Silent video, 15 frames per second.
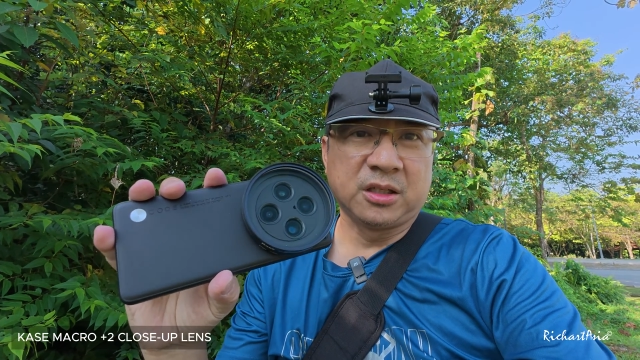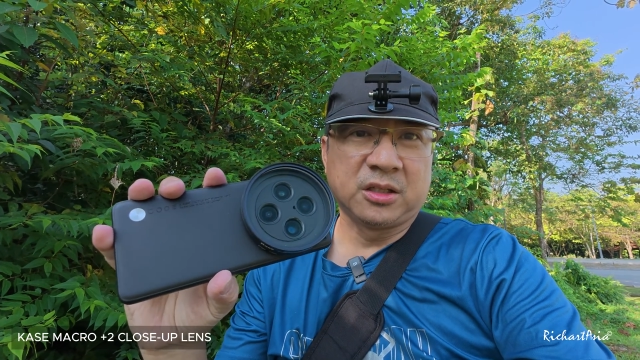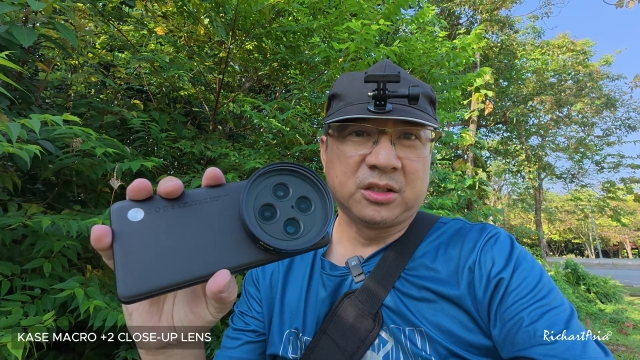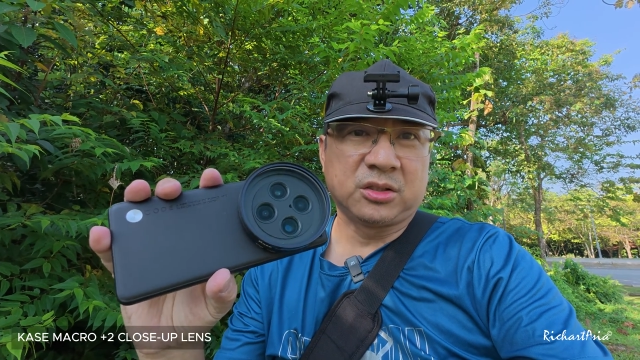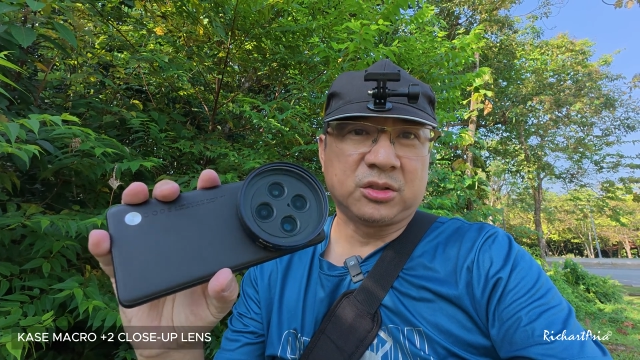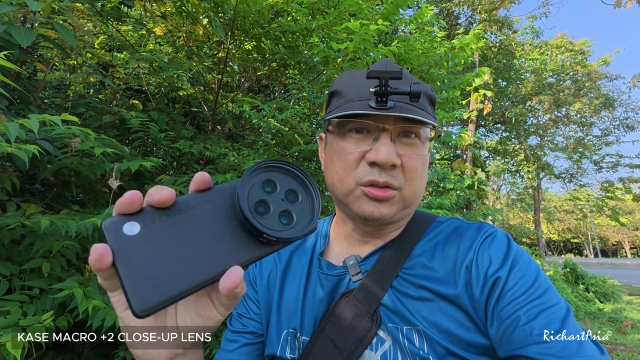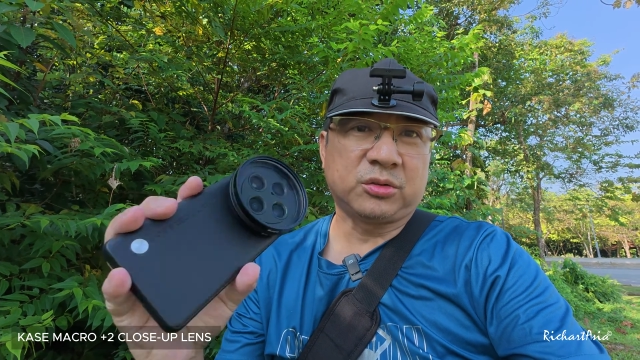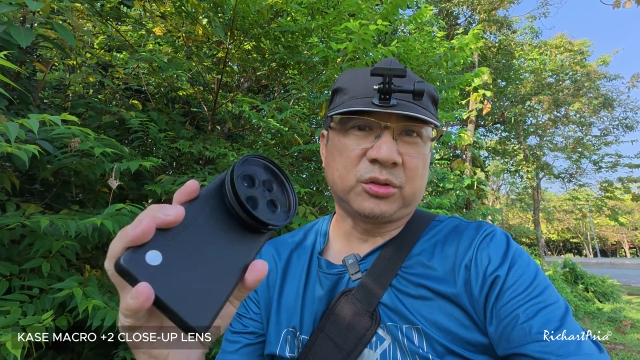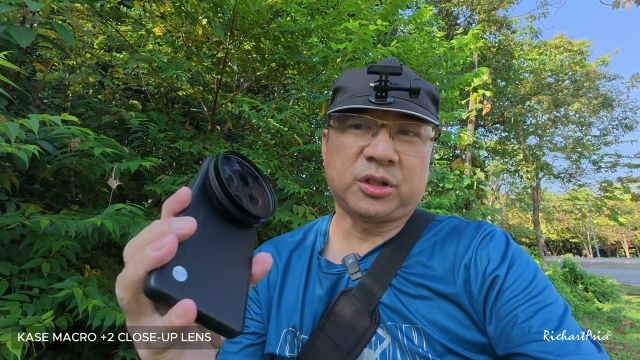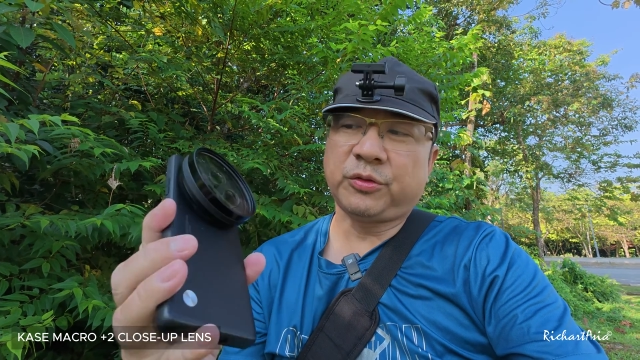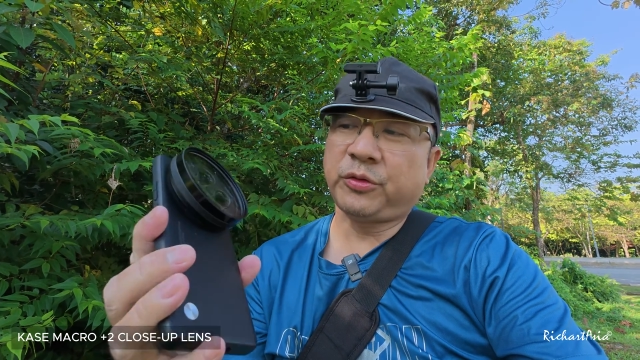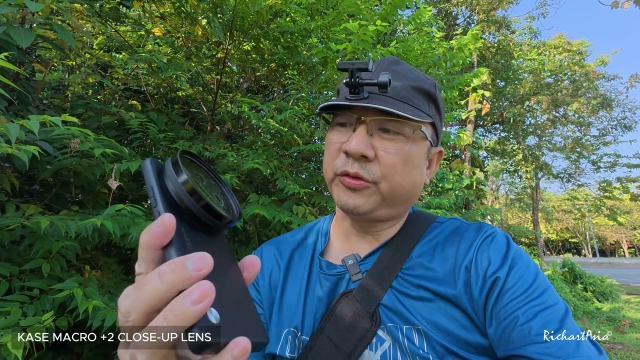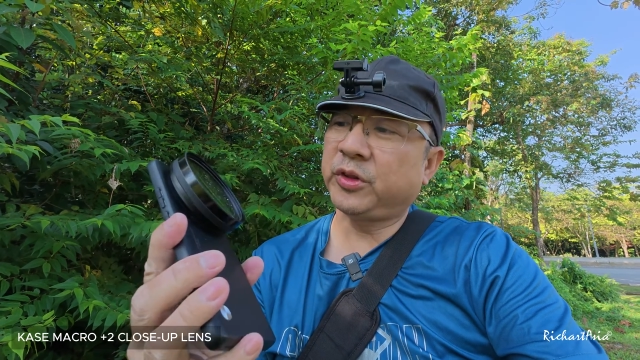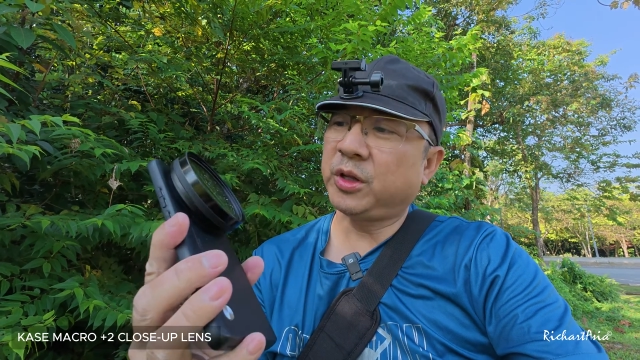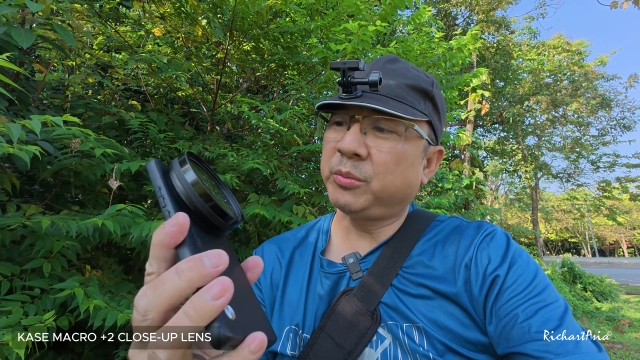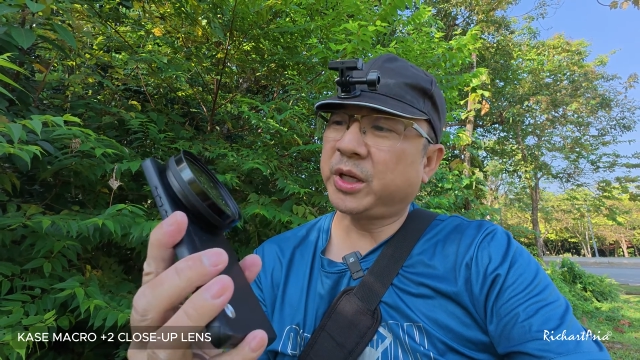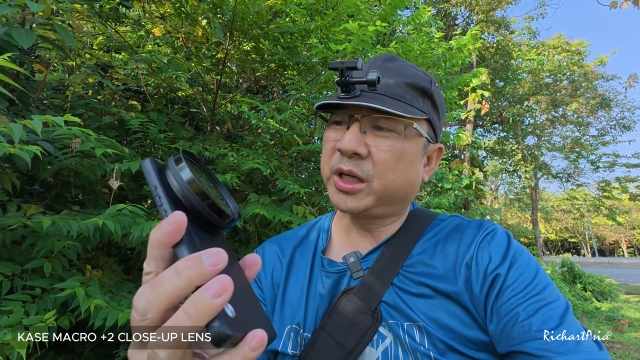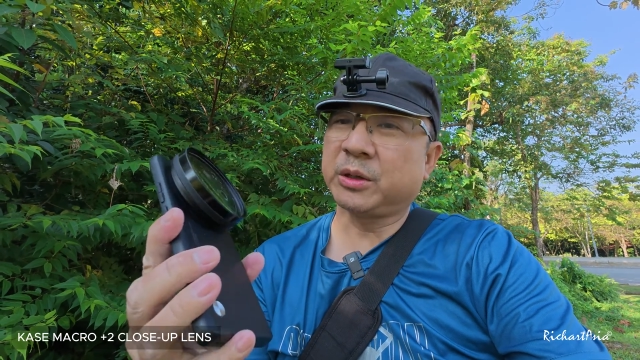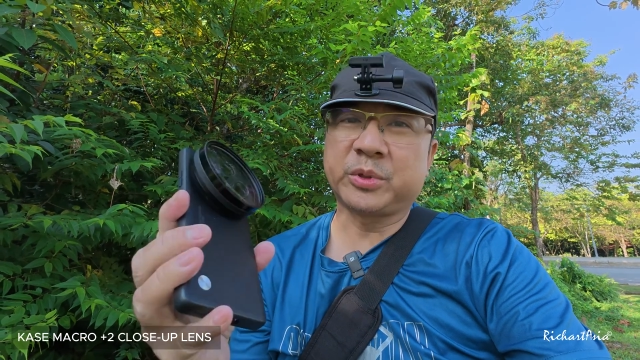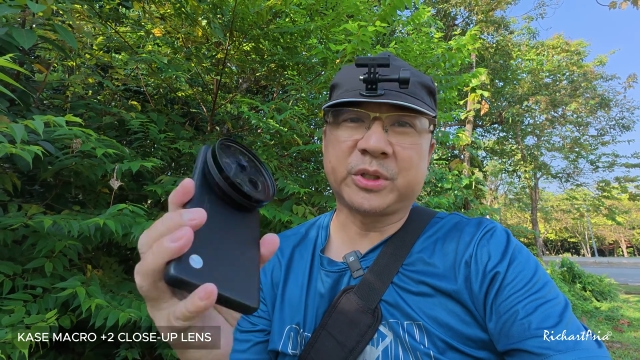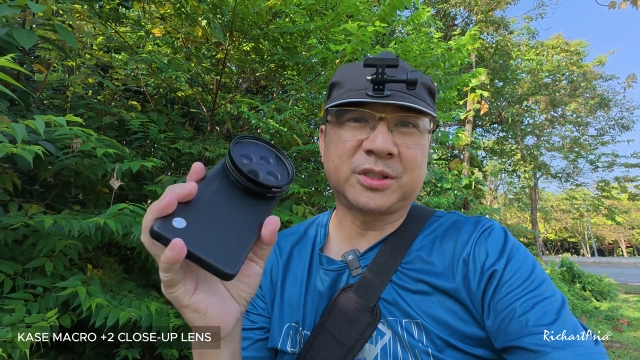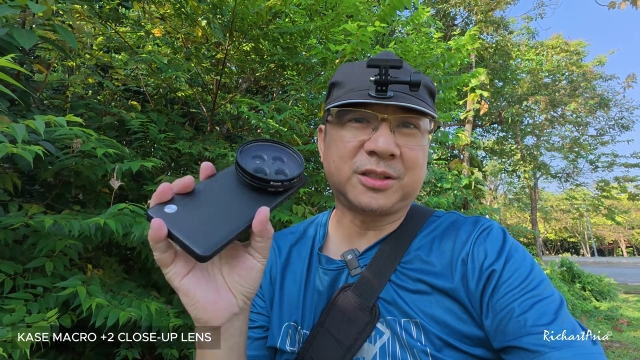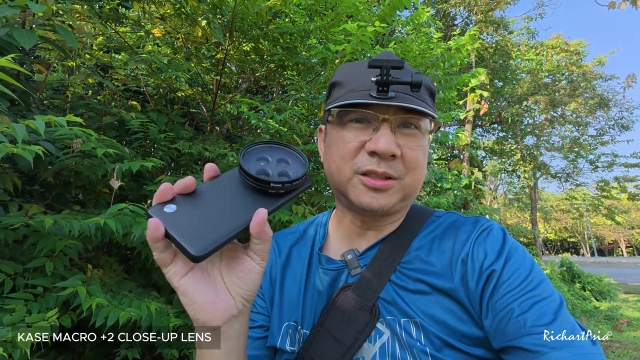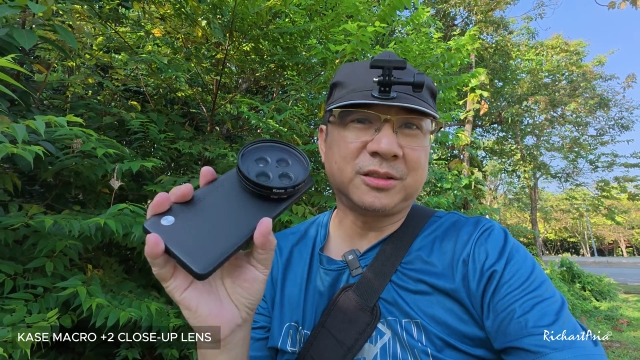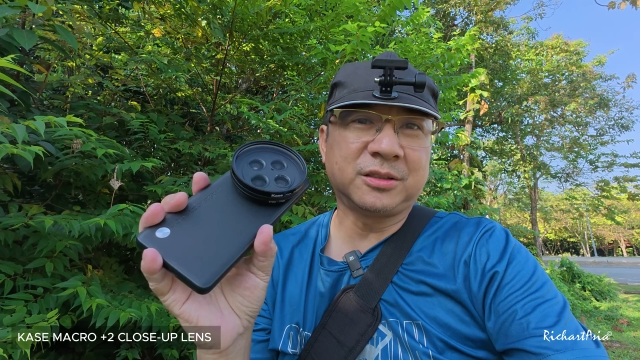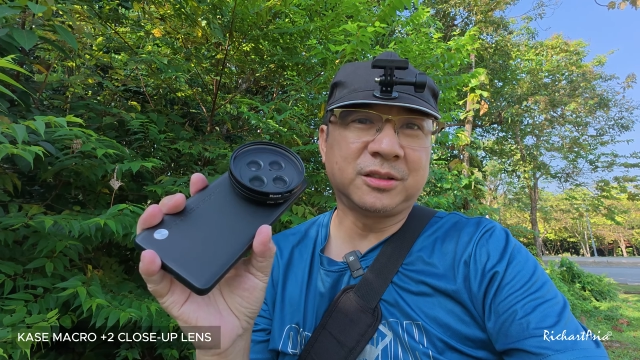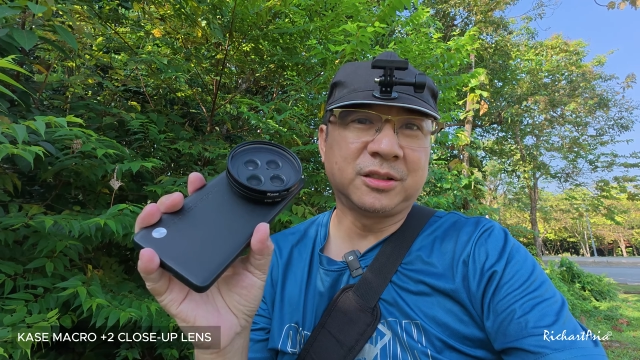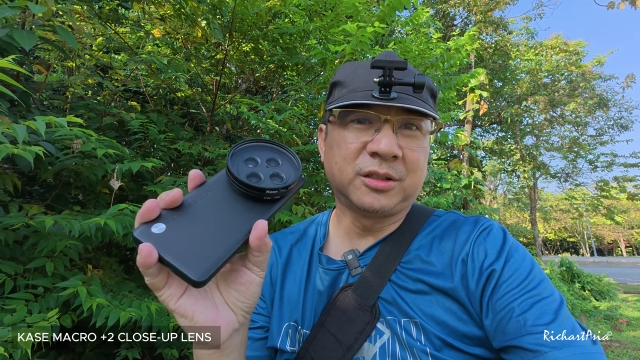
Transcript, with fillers: So the 15 megapixel